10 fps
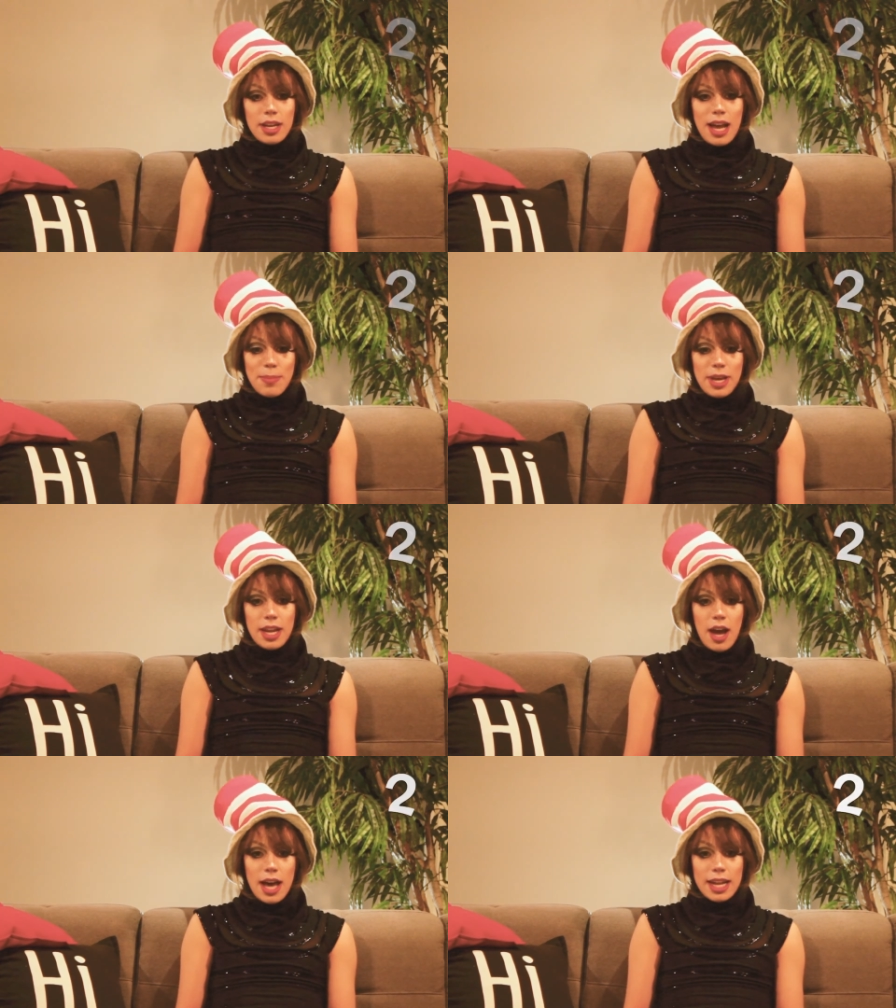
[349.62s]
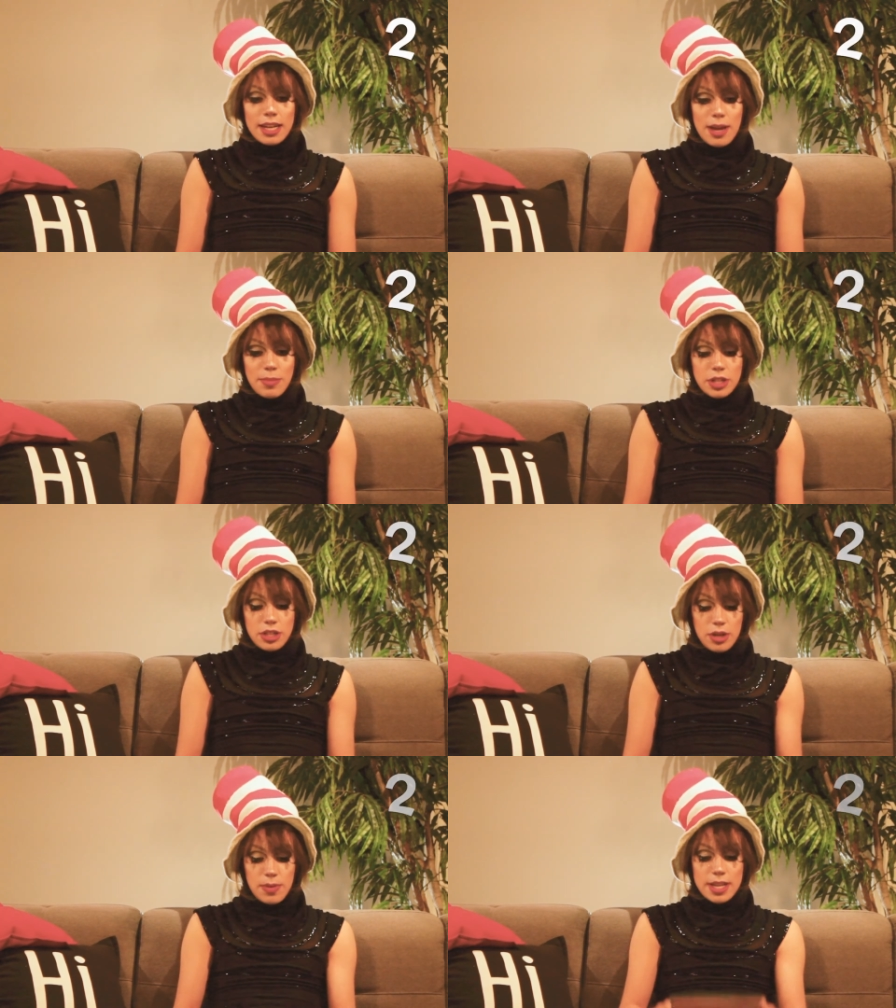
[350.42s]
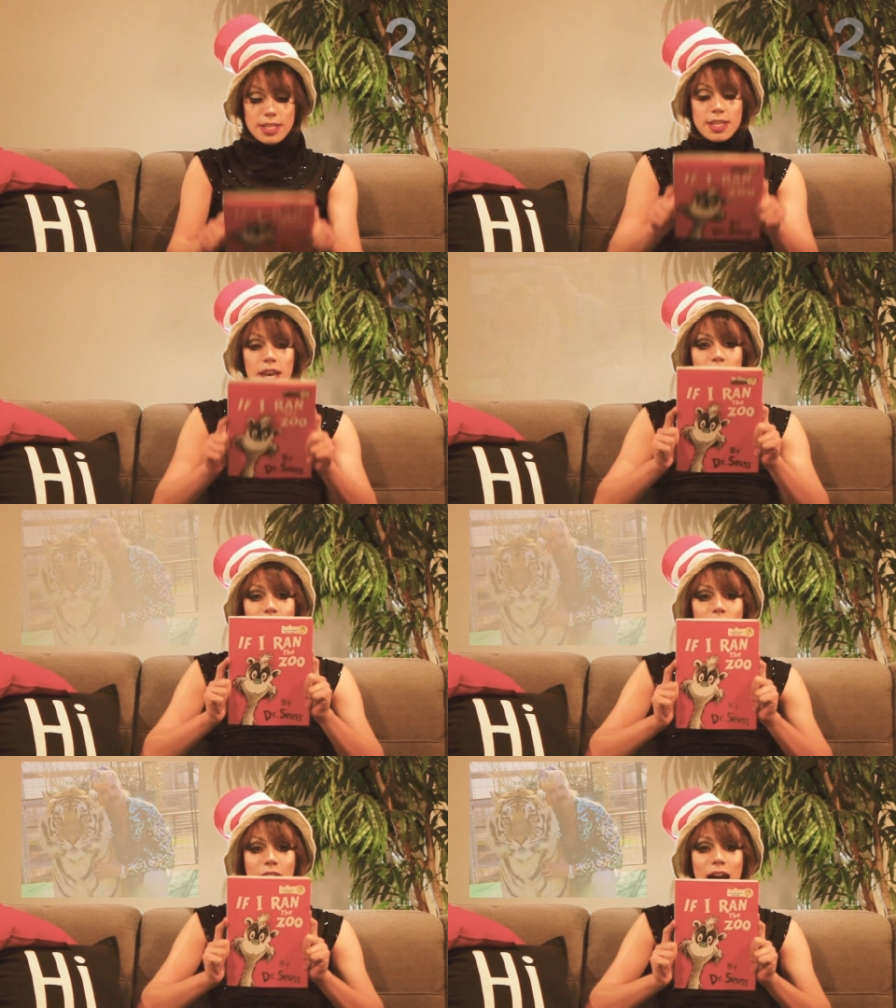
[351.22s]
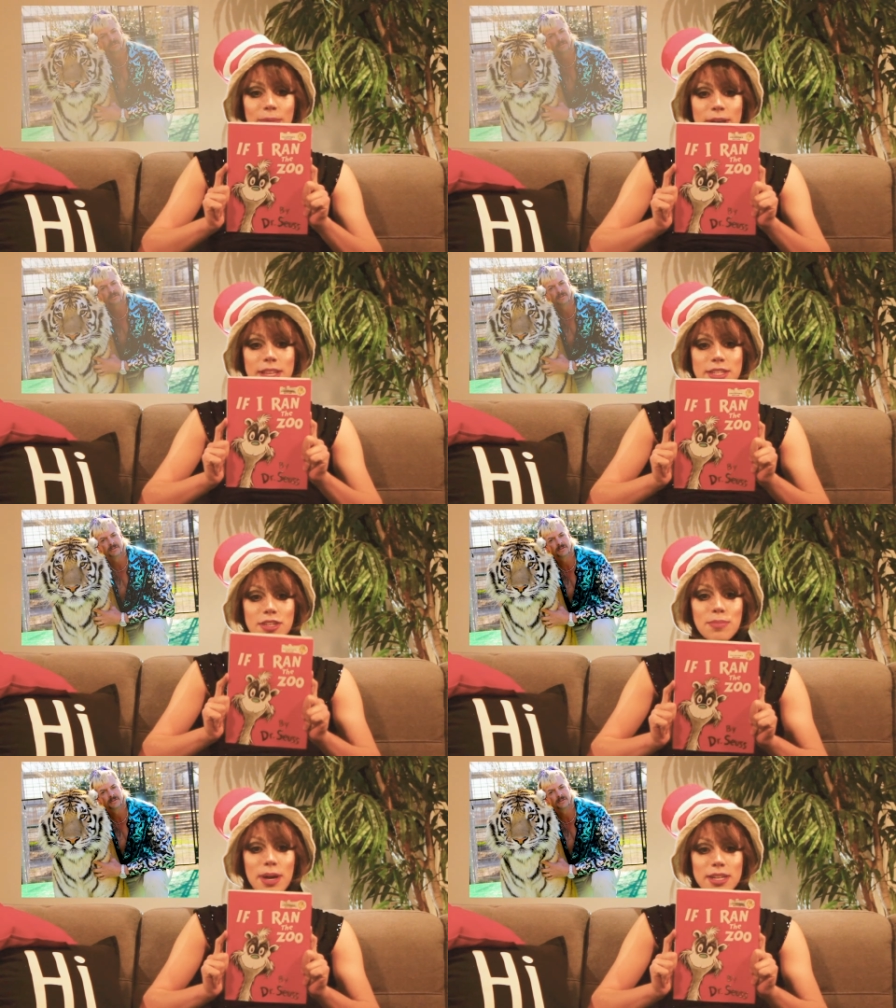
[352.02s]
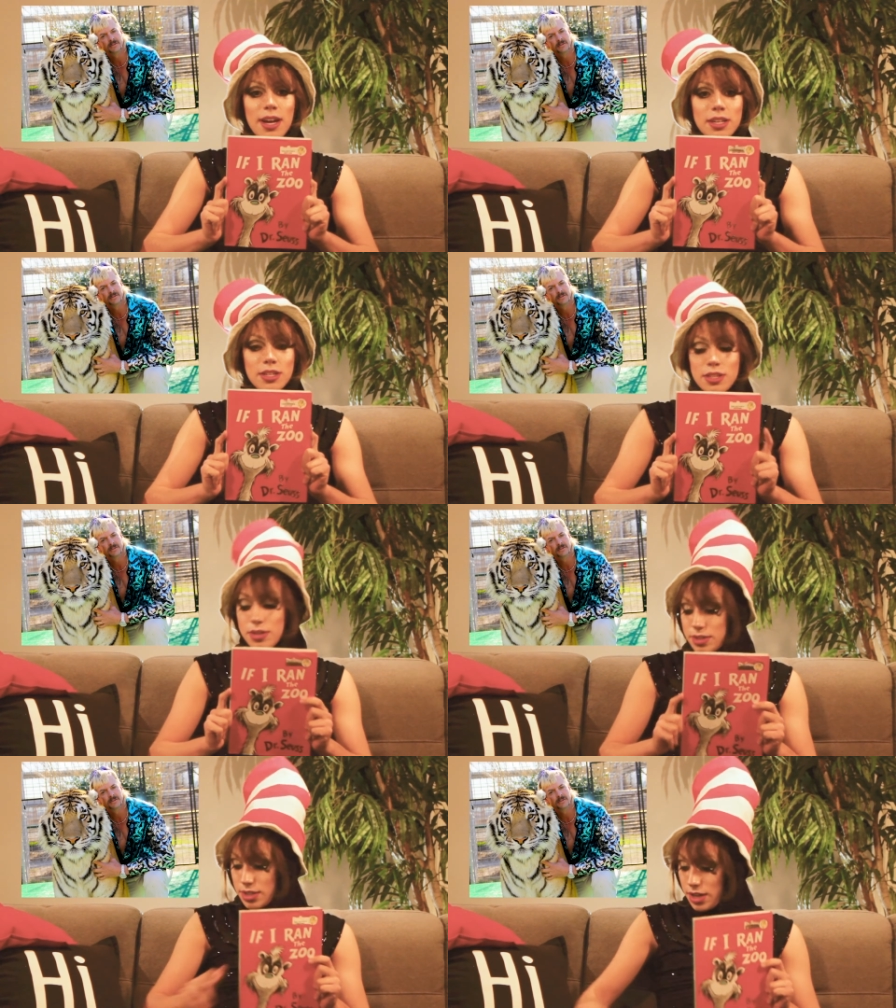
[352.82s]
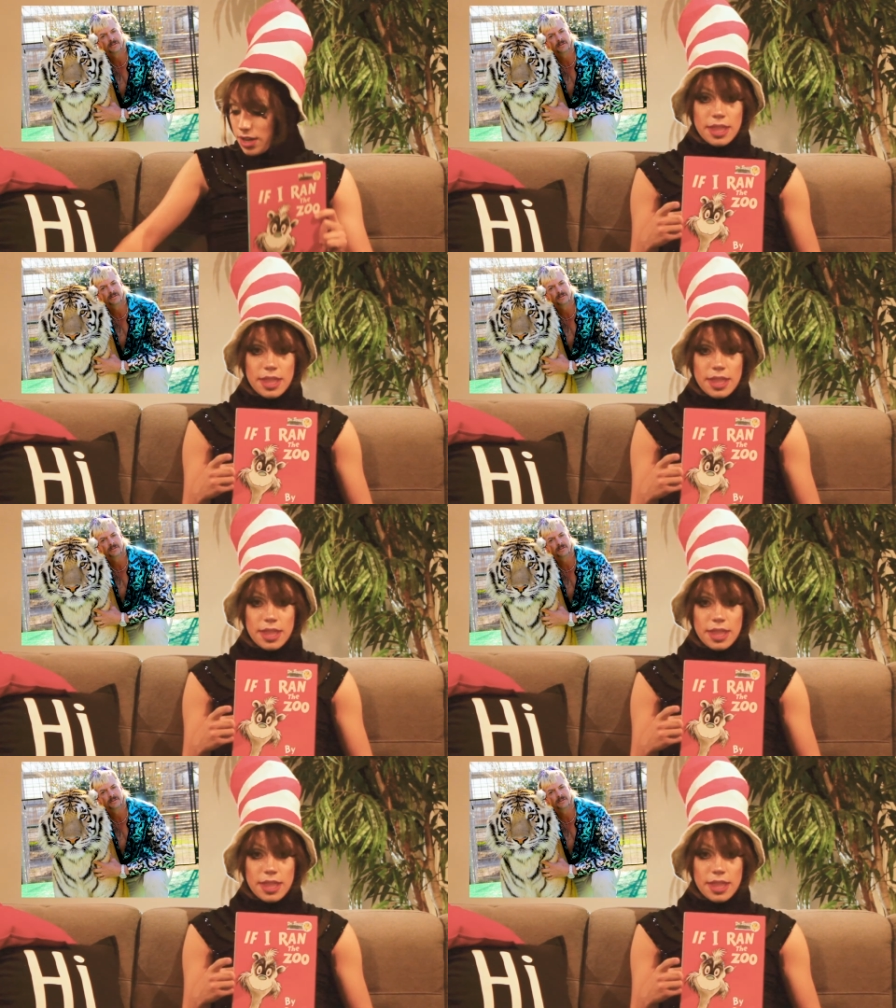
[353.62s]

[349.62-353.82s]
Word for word: Coming in hot at number two is if I Ran the Zoo by Dr. Seuss.